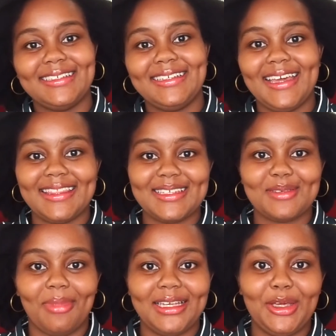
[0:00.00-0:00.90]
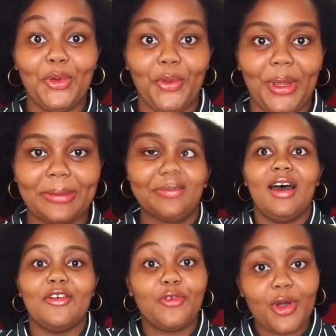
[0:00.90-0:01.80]
get this money growing.
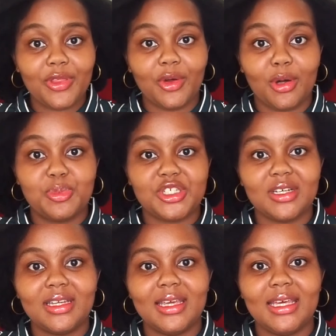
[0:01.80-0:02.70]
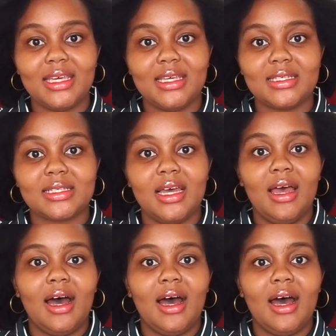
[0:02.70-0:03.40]
A fourth option is